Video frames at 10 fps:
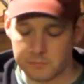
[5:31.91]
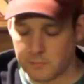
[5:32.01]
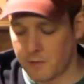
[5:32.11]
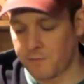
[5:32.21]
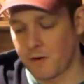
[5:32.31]

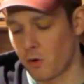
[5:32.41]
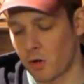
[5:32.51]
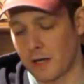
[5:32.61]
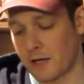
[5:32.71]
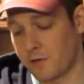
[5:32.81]
If they're all
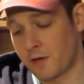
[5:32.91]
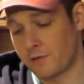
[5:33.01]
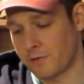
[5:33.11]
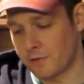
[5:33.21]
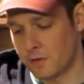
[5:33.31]
like
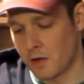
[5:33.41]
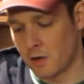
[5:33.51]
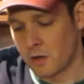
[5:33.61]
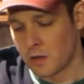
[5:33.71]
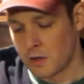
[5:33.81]
this, you know.
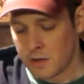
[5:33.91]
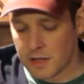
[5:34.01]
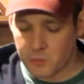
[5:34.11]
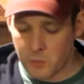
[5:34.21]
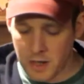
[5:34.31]

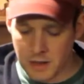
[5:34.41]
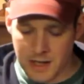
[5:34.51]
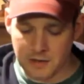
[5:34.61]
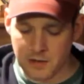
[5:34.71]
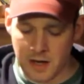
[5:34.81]
That's why a lot
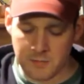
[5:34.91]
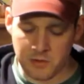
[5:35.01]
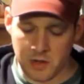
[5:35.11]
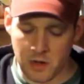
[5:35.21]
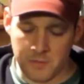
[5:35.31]
of times, you
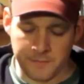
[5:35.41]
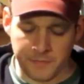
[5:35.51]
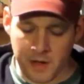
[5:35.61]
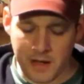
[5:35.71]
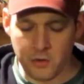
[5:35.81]
know,
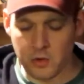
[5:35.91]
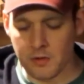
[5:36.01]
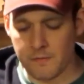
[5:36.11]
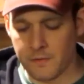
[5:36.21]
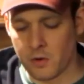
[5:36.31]
I do a
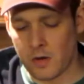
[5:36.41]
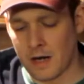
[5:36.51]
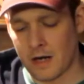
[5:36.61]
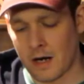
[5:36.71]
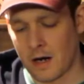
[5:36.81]
review.
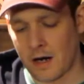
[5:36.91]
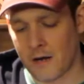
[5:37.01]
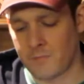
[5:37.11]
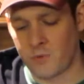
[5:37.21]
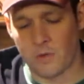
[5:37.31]

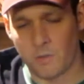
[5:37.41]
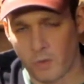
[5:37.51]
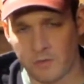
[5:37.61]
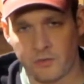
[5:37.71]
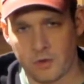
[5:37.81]
I'm doing
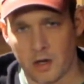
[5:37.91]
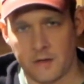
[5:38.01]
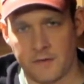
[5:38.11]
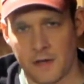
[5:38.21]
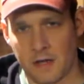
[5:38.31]
one cigar a
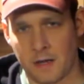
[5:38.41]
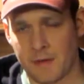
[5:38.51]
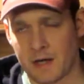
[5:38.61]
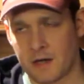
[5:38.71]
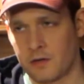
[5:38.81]
day. I'm
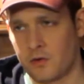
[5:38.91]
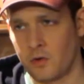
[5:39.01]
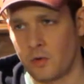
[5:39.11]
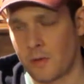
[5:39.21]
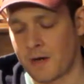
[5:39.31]
not
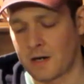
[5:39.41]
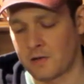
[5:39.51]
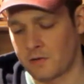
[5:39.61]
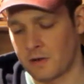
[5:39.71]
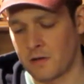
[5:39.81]
gonna
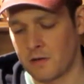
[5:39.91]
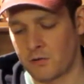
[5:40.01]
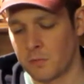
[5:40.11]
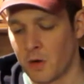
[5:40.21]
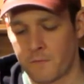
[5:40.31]
sit here and
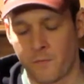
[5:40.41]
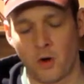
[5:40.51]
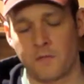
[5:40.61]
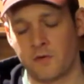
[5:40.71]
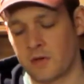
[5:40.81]
smoke 4
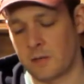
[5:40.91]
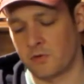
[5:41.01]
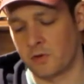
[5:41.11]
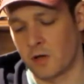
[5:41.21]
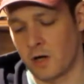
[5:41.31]
of the same
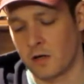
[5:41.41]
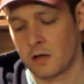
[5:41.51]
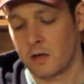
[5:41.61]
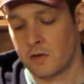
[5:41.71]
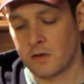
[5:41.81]
cigar
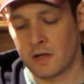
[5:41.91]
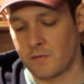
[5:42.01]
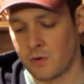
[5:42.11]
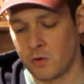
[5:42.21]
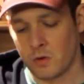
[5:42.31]
to give
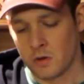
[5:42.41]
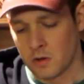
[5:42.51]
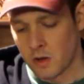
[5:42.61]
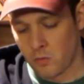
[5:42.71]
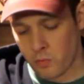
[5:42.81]
you
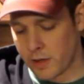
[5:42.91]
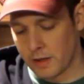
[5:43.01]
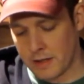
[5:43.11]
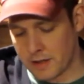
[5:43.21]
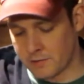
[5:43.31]
a
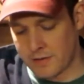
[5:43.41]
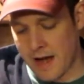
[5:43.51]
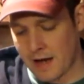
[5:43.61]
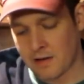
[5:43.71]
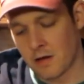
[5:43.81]
really
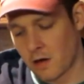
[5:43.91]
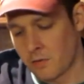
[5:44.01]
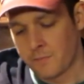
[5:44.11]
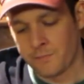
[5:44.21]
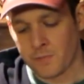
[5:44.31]
exact, you know.
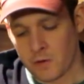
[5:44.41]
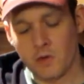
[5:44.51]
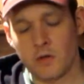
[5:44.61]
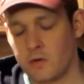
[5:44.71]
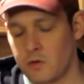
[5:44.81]

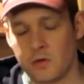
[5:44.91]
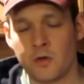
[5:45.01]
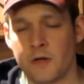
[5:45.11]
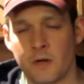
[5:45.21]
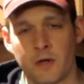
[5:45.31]
You
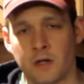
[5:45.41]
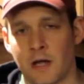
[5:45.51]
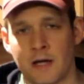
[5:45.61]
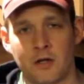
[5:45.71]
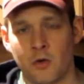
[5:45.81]
hear what you
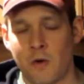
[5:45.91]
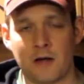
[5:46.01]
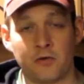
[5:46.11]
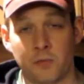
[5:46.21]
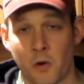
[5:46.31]
like, you go out
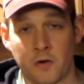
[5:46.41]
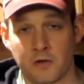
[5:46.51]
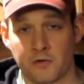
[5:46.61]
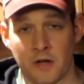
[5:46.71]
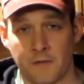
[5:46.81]
and smoke it
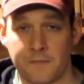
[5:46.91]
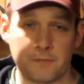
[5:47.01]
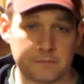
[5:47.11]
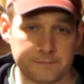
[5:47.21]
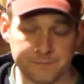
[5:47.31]
yourself.
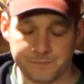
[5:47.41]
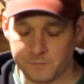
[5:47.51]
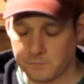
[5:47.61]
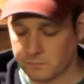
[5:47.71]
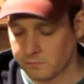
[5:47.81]

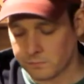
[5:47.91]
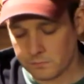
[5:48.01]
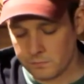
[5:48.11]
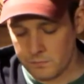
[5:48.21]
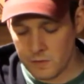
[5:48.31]

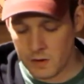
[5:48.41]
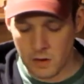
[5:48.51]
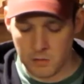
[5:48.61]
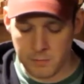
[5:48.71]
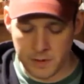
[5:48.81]
You
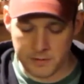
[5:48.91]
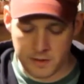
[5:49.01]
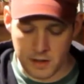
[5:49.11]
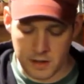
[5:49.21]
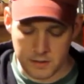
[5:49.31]
know, but
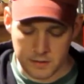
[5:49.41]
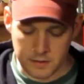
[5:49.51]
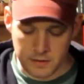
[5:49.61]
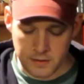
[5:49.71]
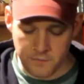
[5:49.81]

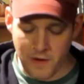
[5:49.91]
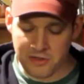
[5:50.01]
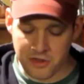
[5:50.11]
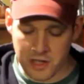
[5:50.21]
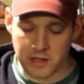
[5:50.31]
if I
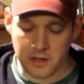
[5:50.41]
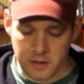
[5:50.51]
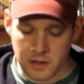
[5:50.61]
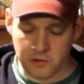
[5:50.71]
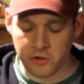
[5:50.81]
think
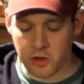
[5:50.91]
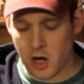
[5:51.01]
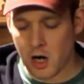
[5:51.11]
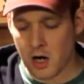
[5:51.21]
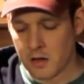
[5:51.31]
a
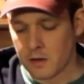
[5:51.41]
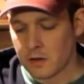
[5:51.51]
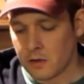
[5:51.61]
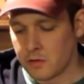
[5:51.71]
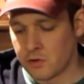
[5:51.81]
cigar
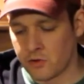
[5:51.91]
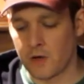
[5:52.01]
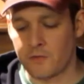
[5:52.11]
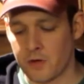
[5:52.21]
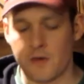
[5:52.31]

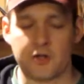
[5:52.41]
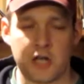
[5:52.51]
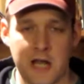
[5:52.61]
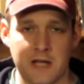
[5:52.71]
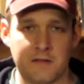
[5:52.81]
deserves another
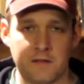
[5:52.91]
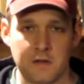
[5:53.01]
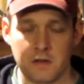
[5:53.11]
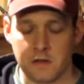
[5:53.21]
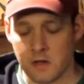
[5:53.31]
chance,
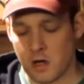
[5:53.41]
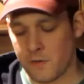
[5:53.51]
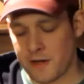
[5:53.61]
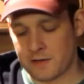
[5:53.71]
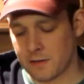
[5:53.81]
you know,
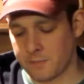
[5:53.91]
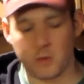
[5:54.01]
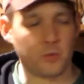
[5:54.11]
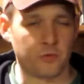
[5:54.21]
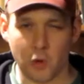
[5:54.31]
that something
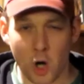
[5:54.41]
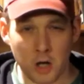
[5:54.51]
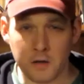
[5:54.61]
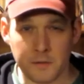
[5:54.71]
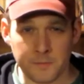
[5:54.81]
was
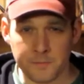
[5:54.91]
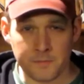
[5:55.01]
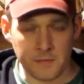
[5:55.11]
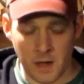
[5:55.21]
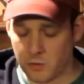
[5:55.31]
wrong,
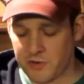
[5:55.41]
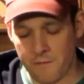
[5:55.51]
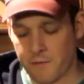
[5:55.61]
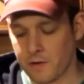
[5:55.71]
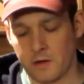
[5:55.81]
I will
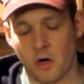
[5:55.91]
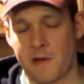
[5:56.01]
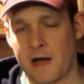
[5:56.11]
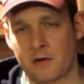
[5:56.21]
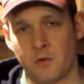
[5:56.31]
definitely go
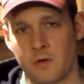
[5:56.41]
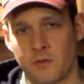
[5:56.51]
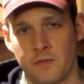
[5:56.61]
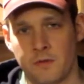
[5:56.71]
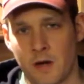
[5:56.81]
back to it and
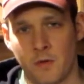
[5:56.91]
review.